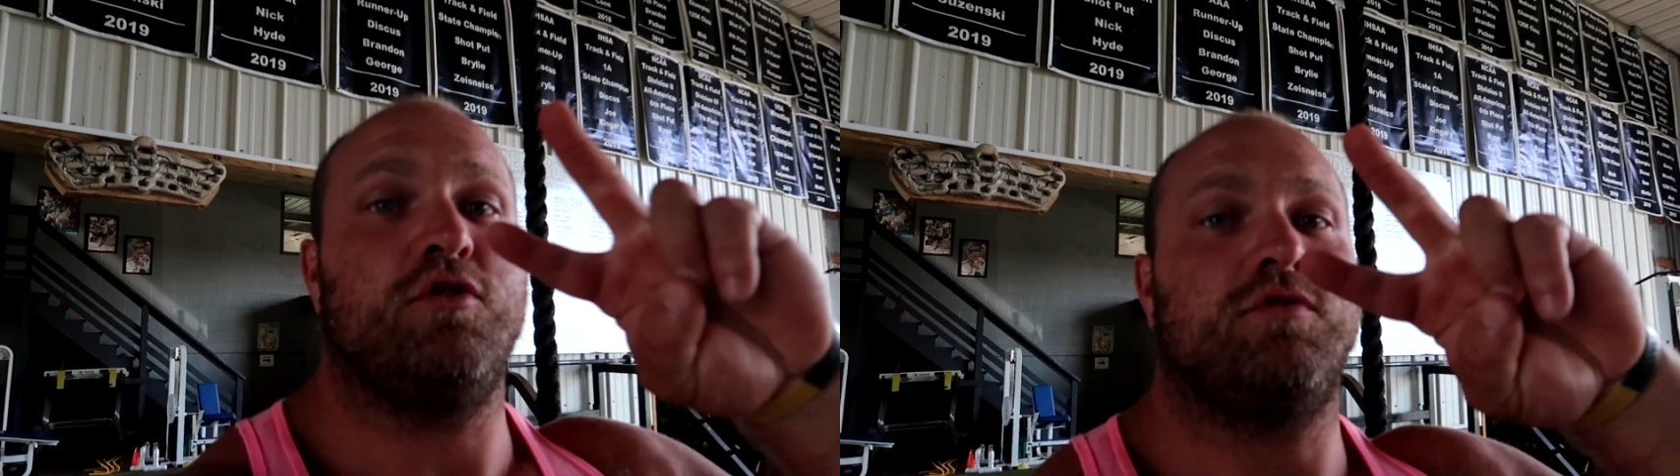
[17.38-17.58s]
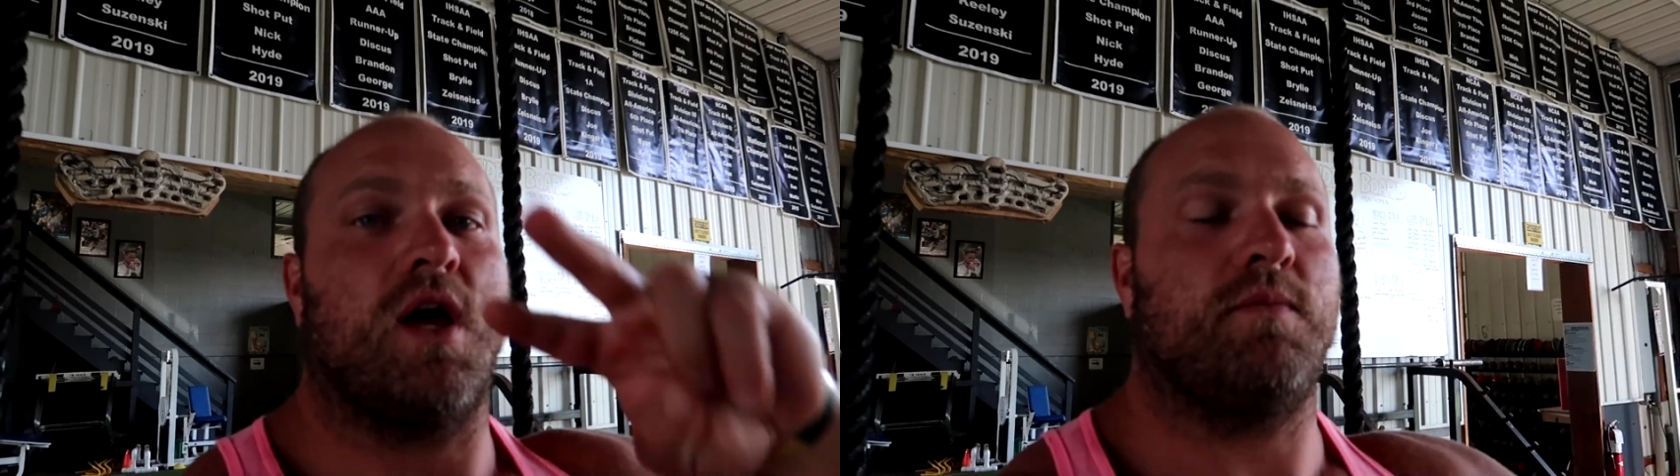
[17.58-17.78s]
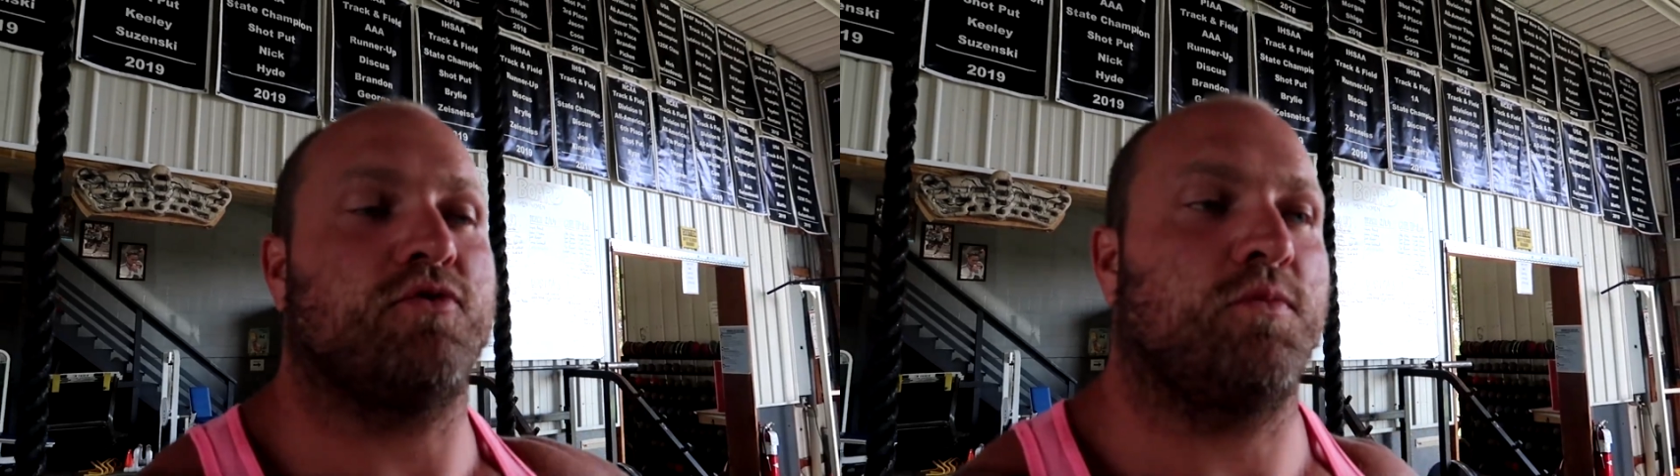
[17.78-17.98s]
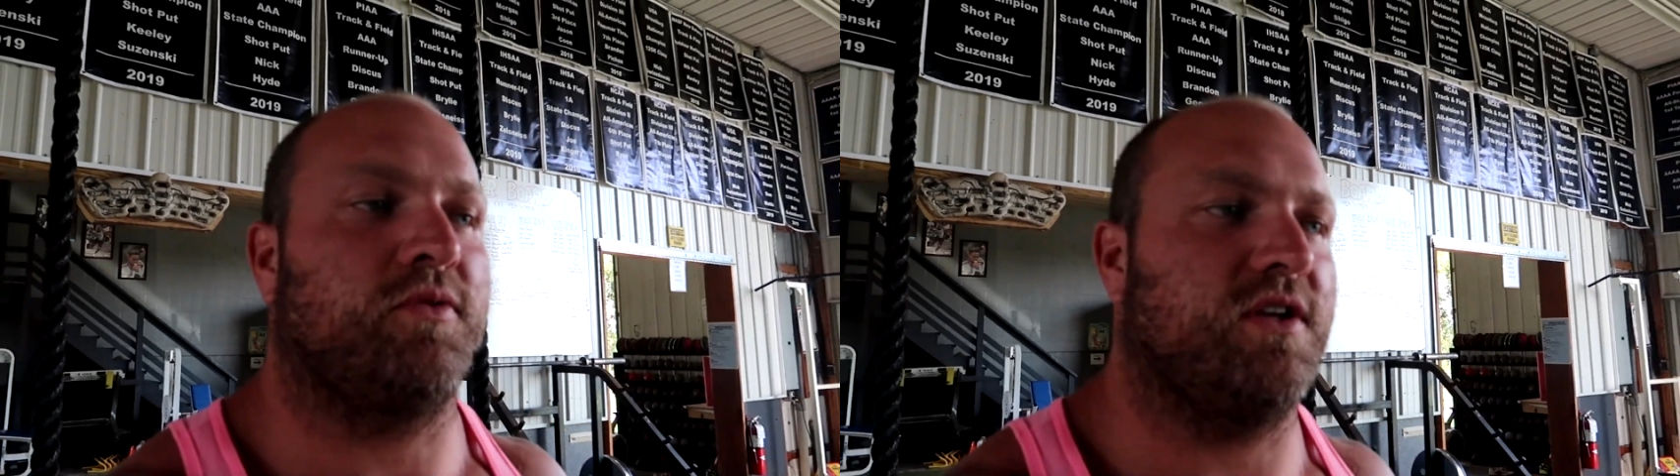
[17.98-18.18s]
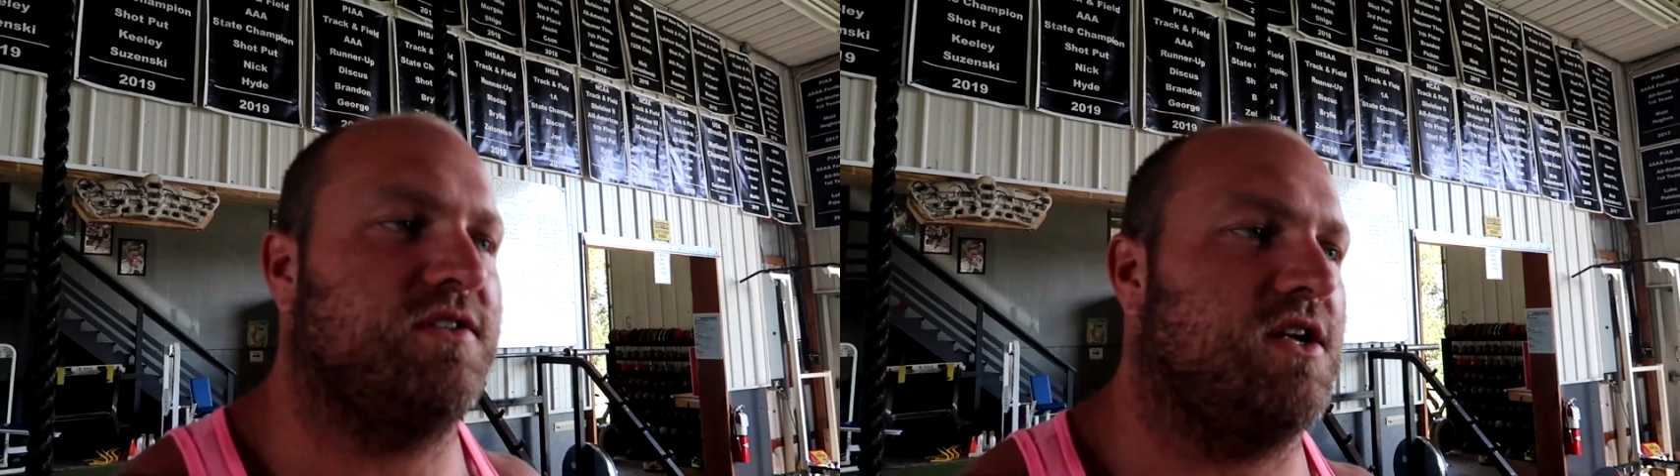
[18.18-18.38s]
two-time
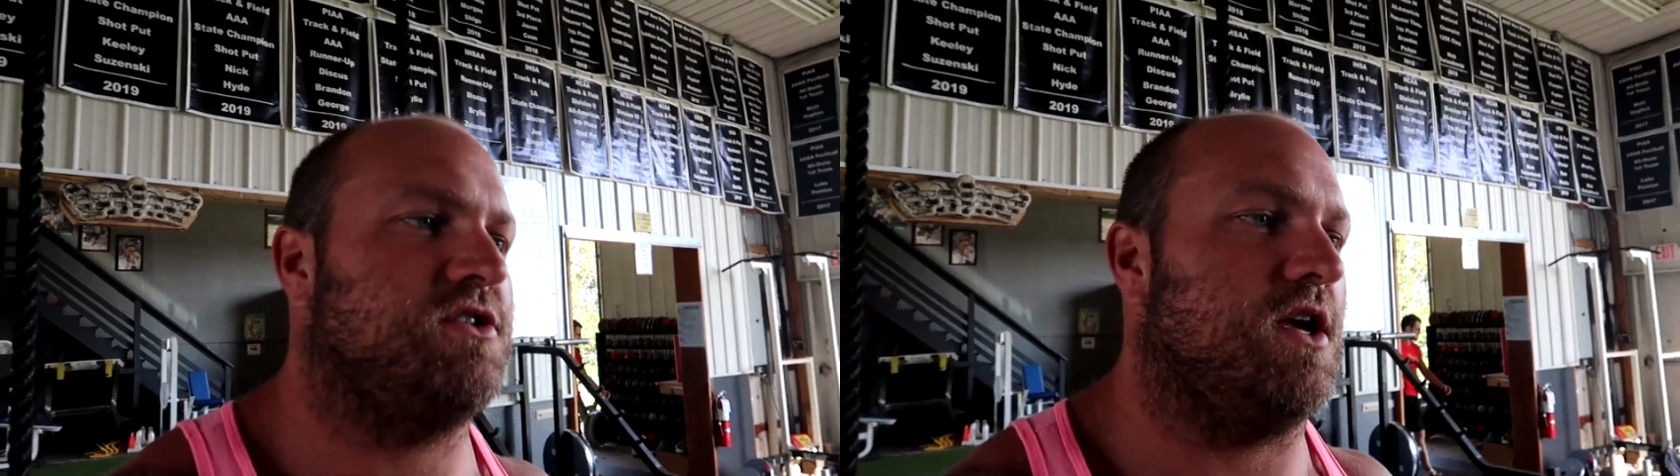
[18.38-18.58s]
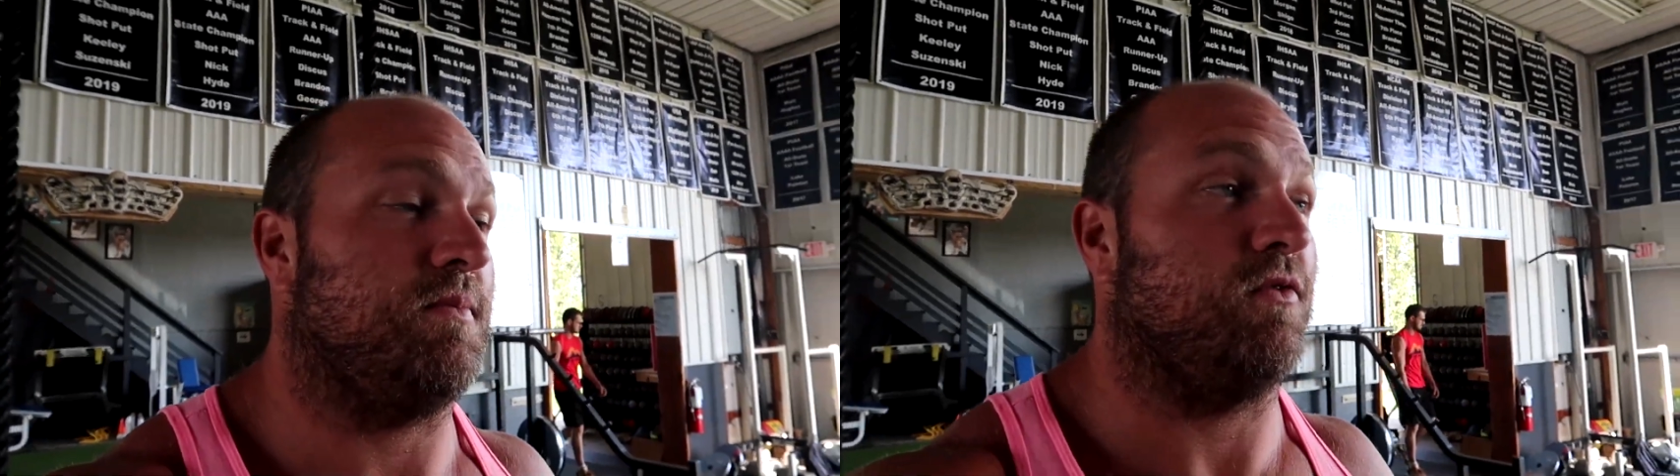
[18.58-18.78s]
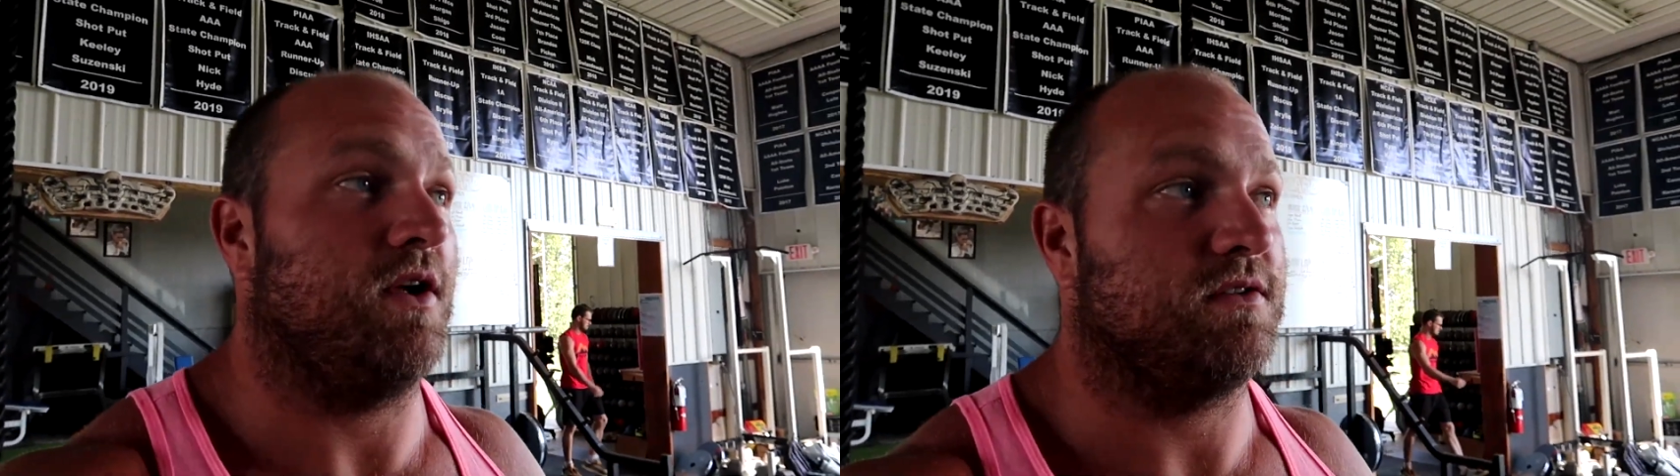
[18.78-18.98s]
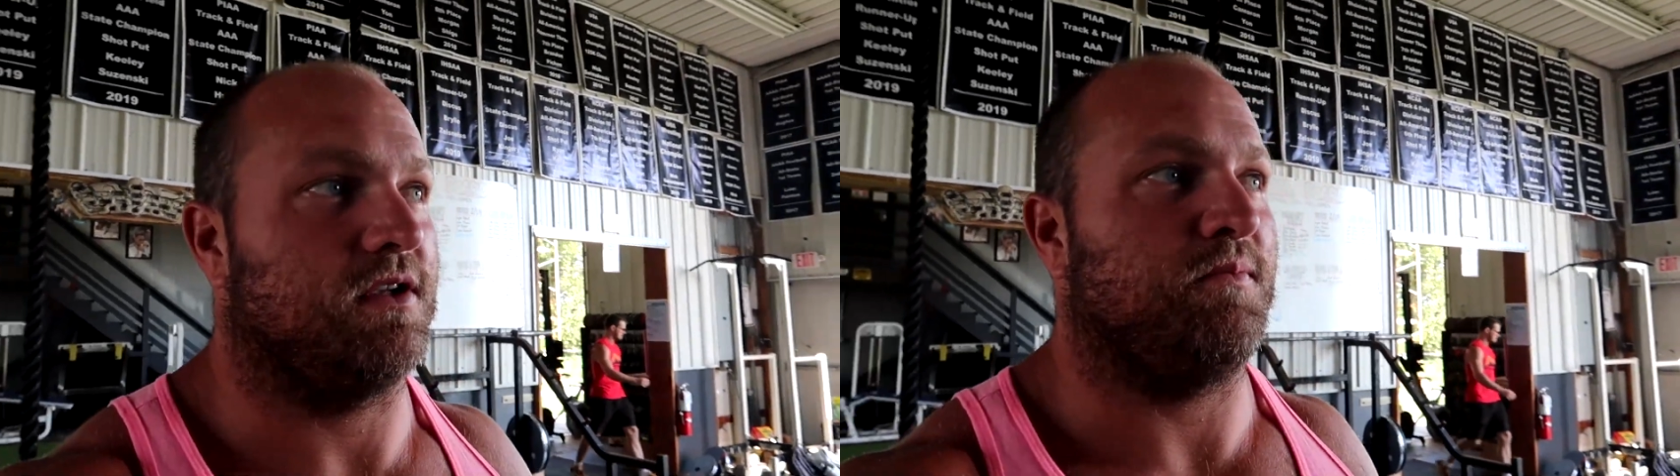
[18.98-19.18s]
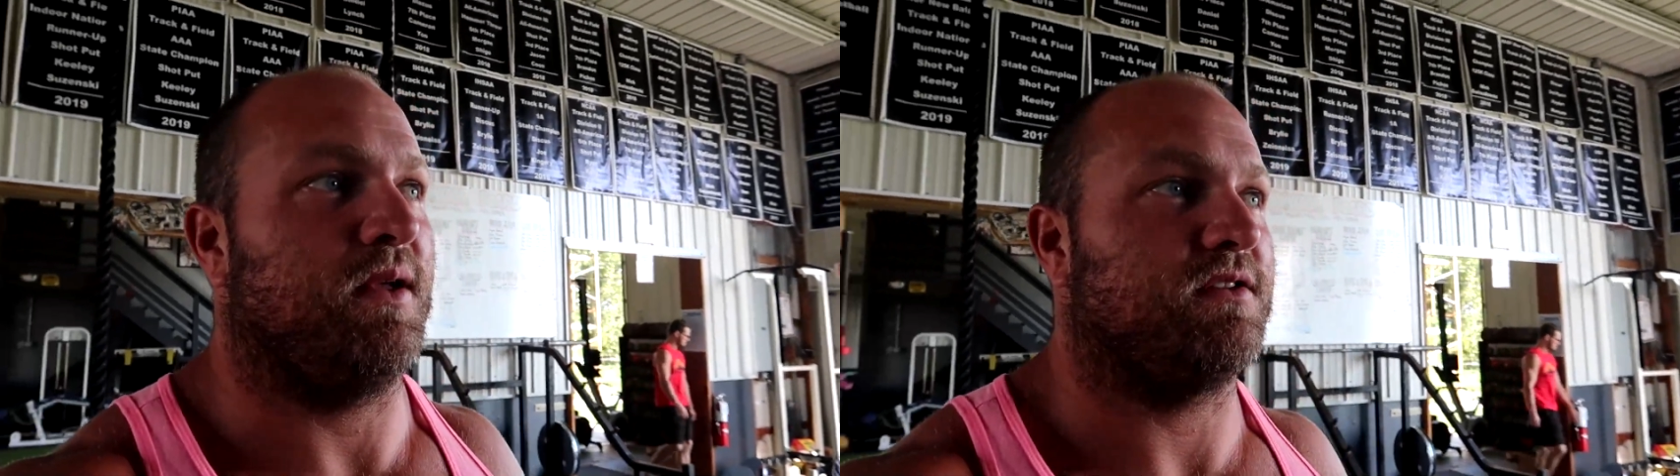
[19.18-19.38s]
AAA state champion
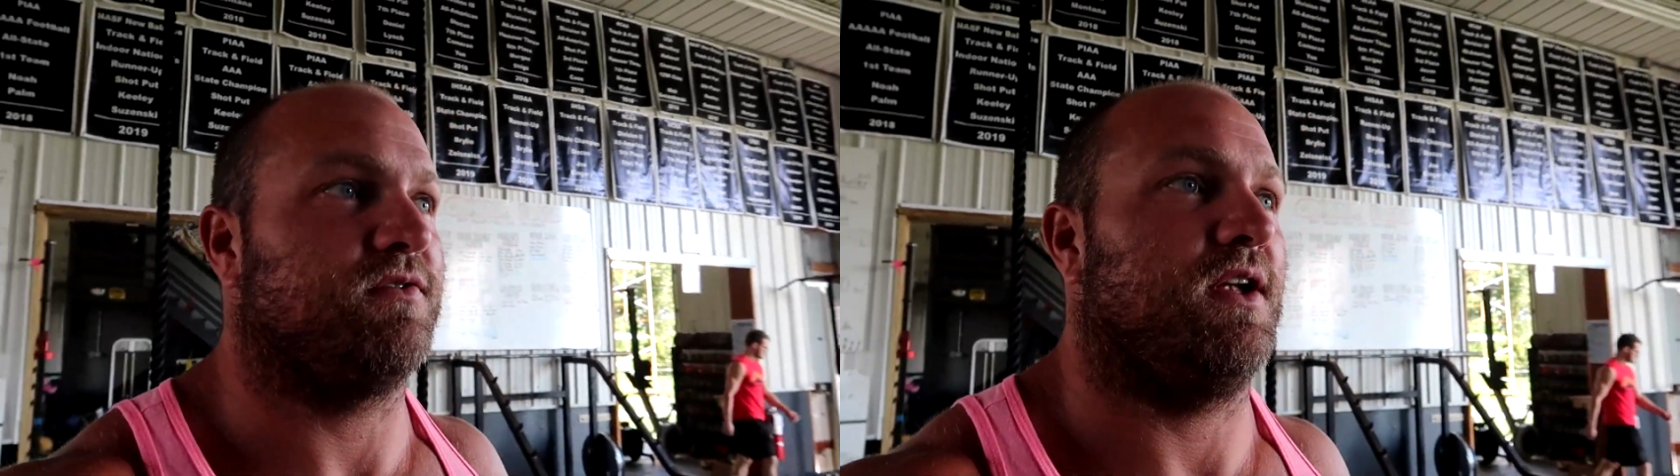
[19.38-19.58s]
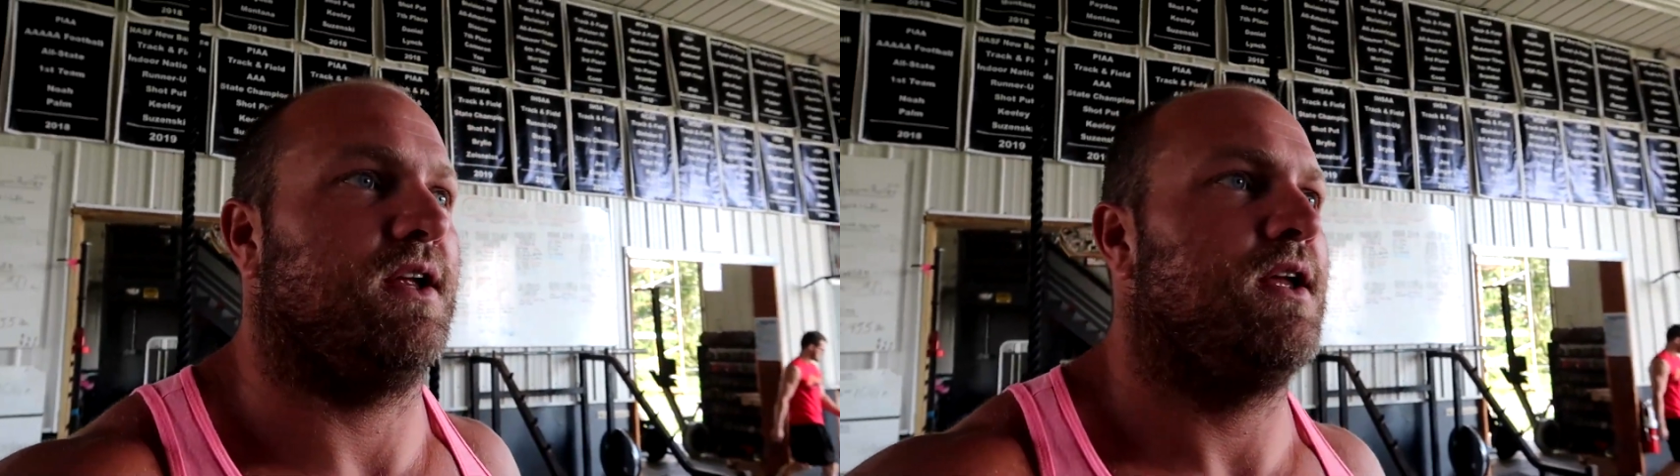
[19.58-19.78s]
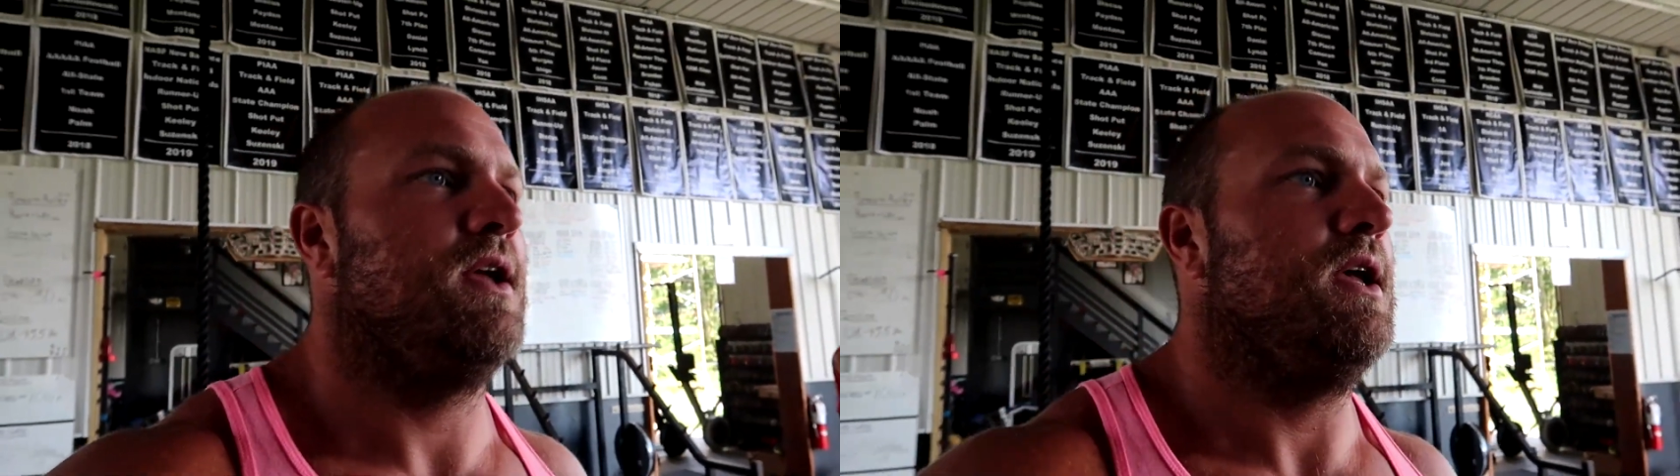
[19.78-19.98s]
wrestling in Pennsylvania,